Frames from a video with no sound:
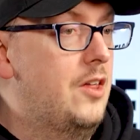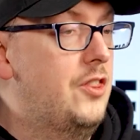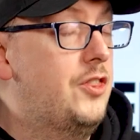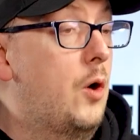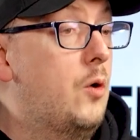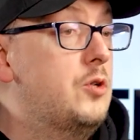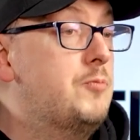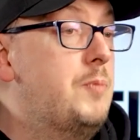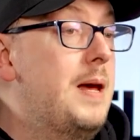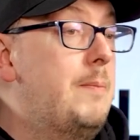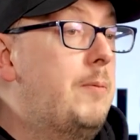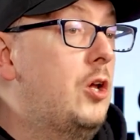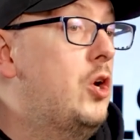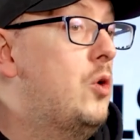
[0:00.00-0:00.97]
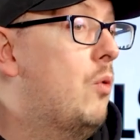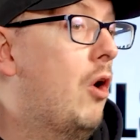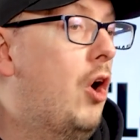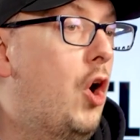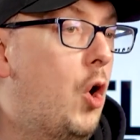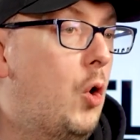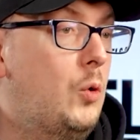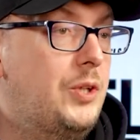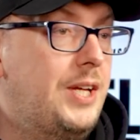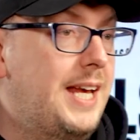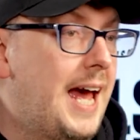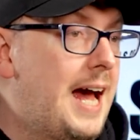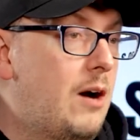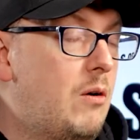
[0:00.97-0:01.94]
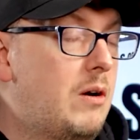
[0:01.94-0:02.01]
Those people who are holding
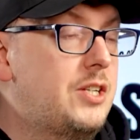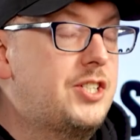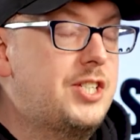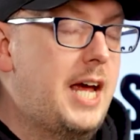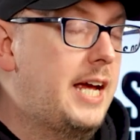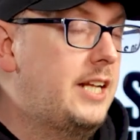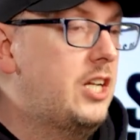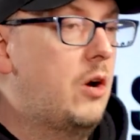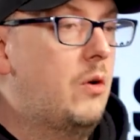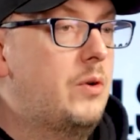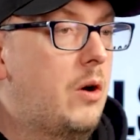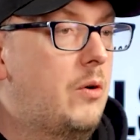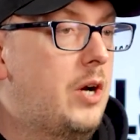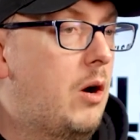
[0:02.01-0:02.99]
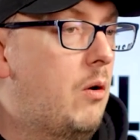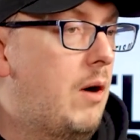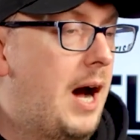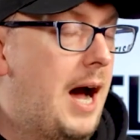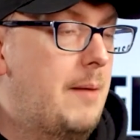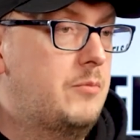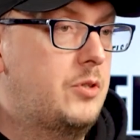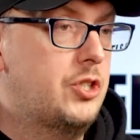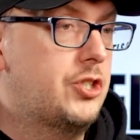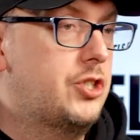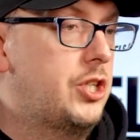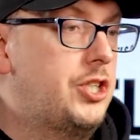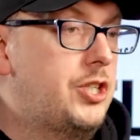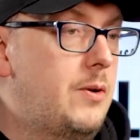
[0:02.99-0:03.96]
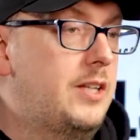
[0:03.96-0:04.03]
out and saying, no, I'm just
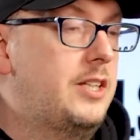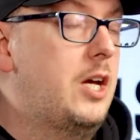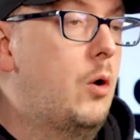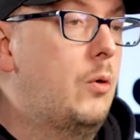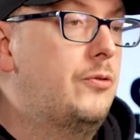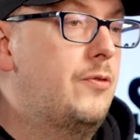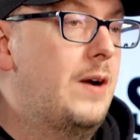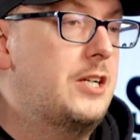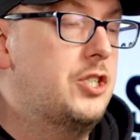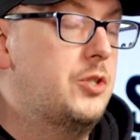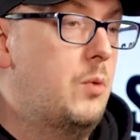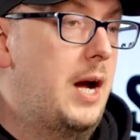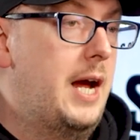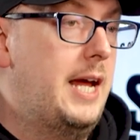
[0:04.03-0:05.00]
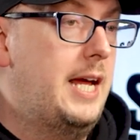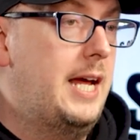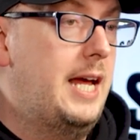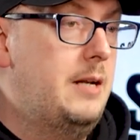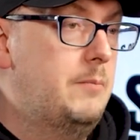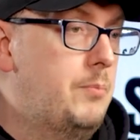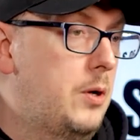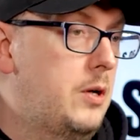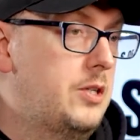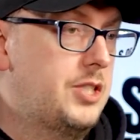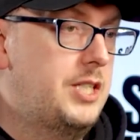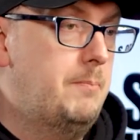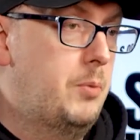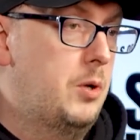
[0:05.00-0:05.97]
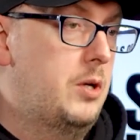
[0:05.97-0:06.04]
going to do it the old-fashioned way, in person,